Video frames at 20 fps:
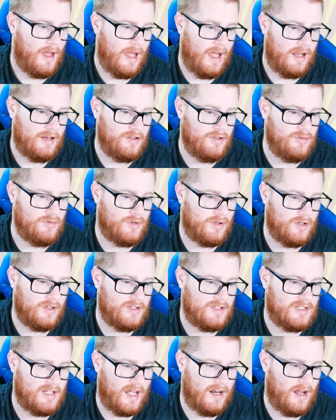And you
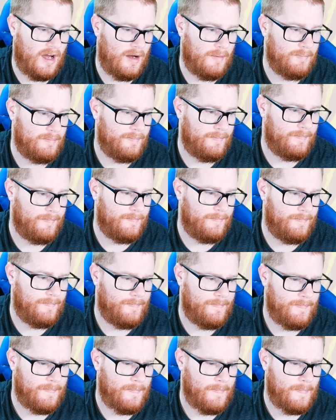could set up,
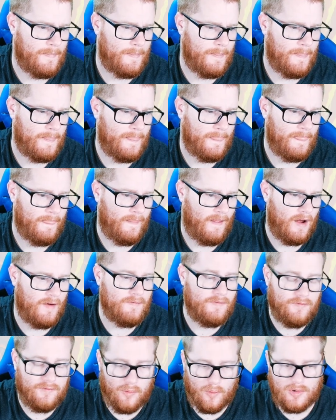
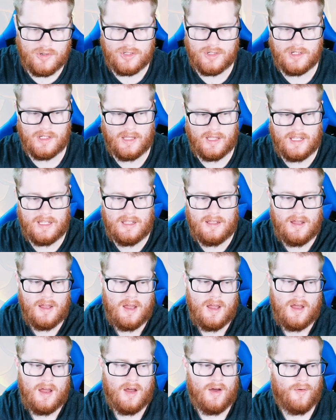unfortunately,
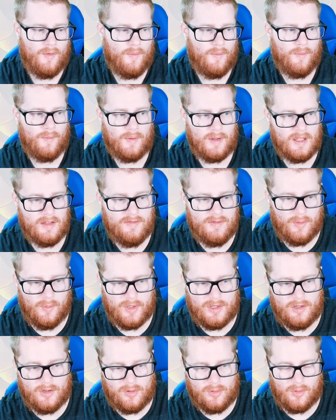even
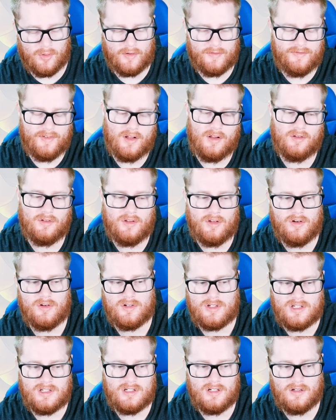with the chlorophyll,
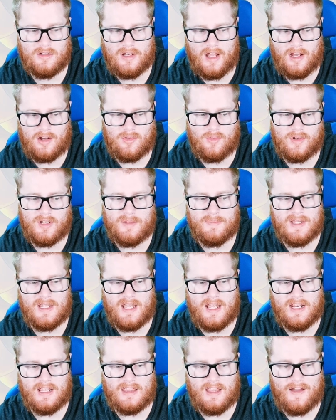you're still not going to be
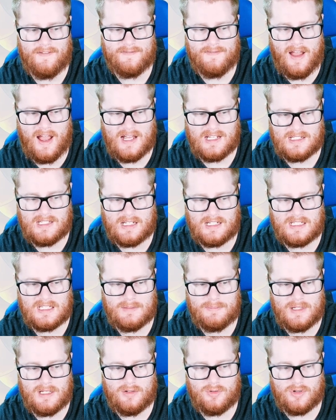hitting that fast. Like
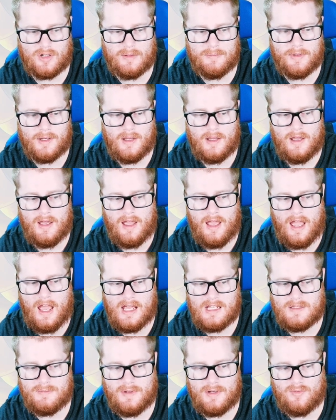speed creep
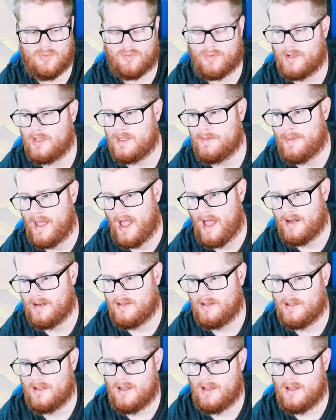has been really bad.